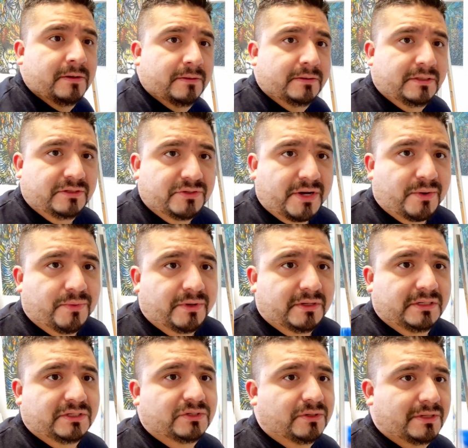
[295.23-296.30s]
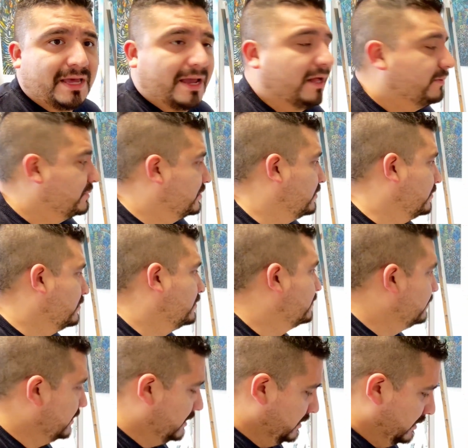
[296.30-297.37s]
They dry quickly, so that helps you
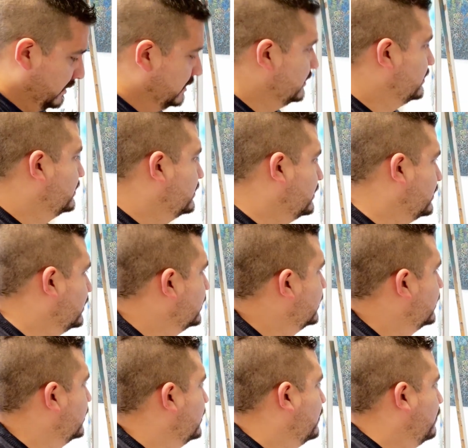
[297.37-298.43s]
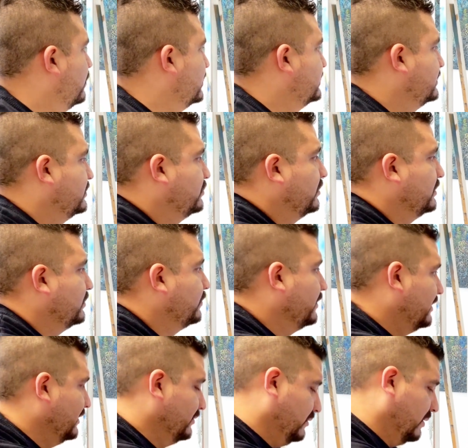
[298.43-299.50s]
because once it dries
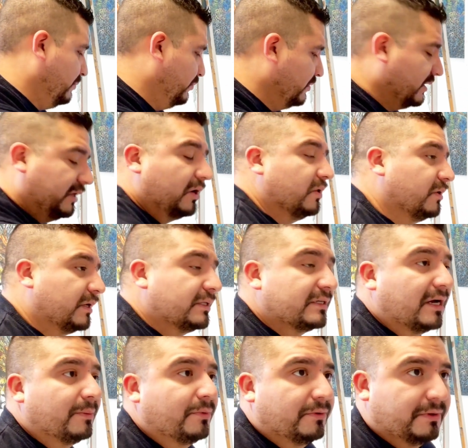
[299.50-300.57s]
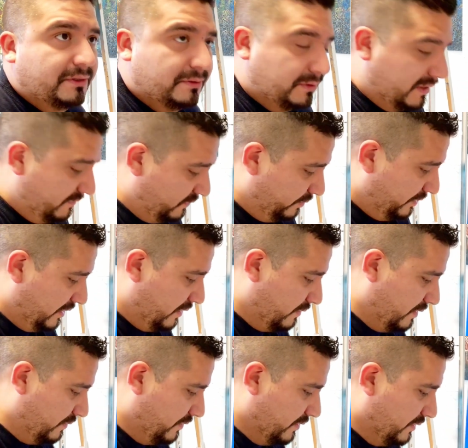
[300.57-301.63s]
quickly, you can put a color on top of it and you don't have to play
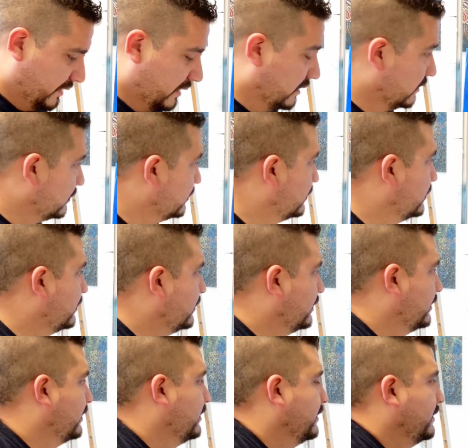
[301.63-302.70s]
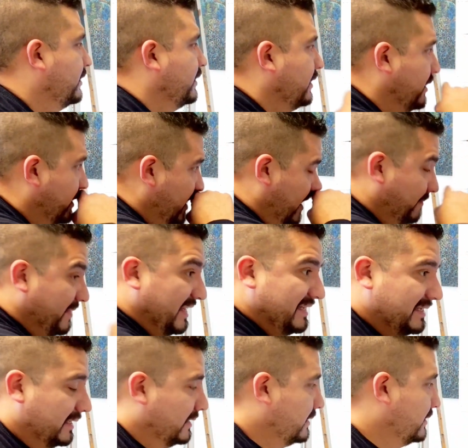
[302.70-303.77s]
around with other colors. And mix it.